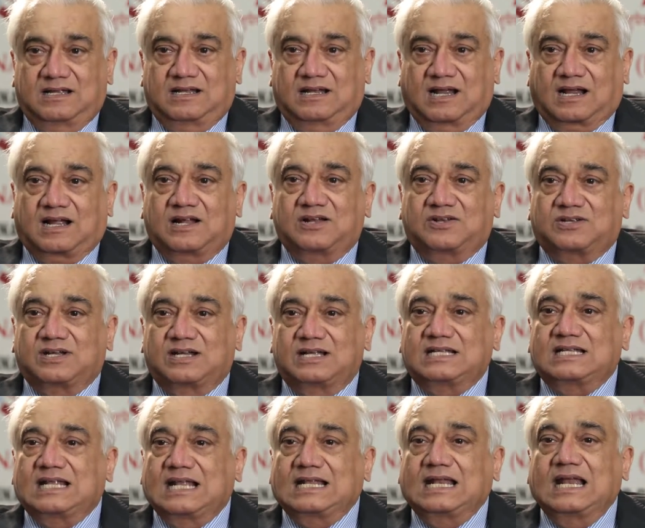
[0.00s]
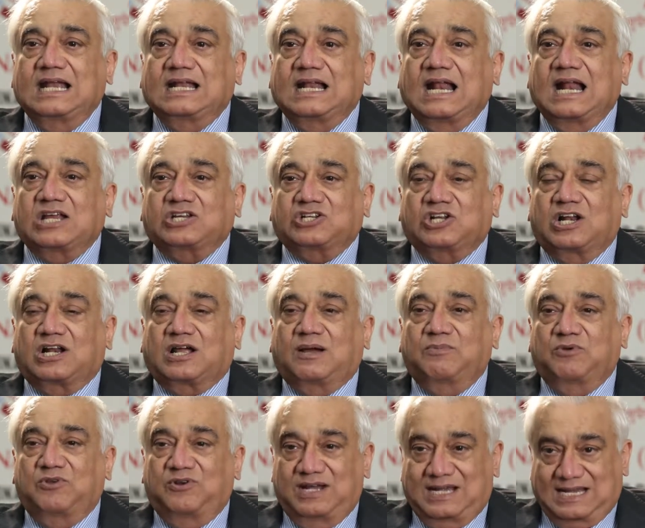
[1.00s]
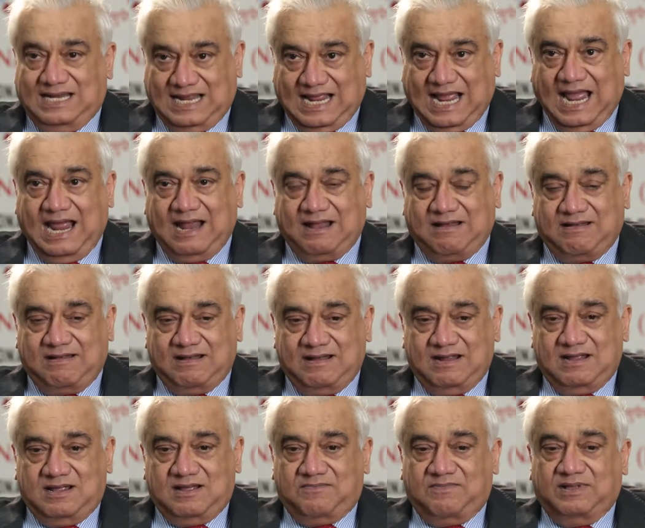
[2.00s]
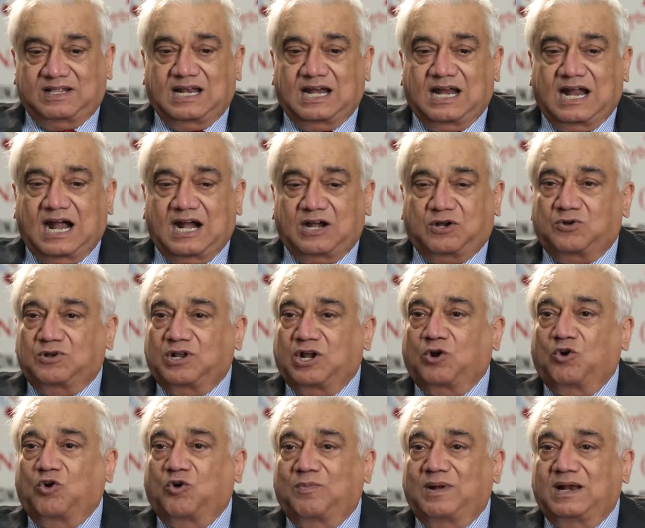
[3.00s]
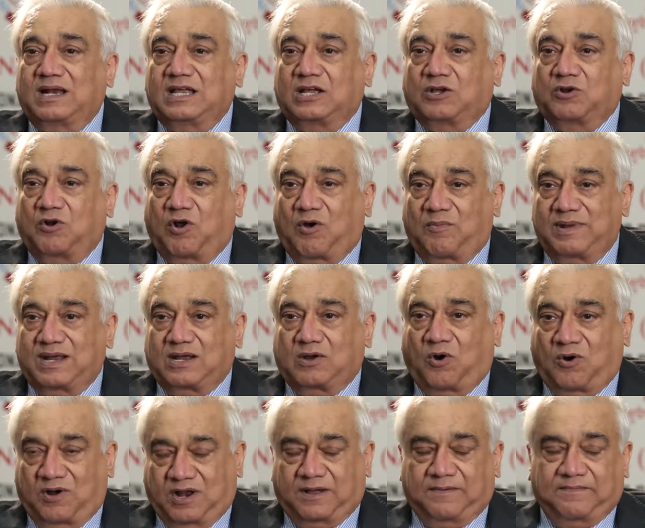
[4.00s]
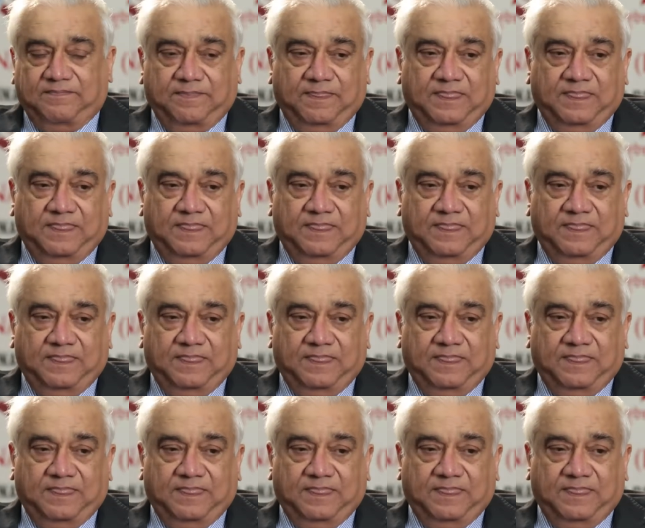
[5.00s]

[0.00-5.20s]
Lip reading: the concerns that the international community has with regard to the global economic order.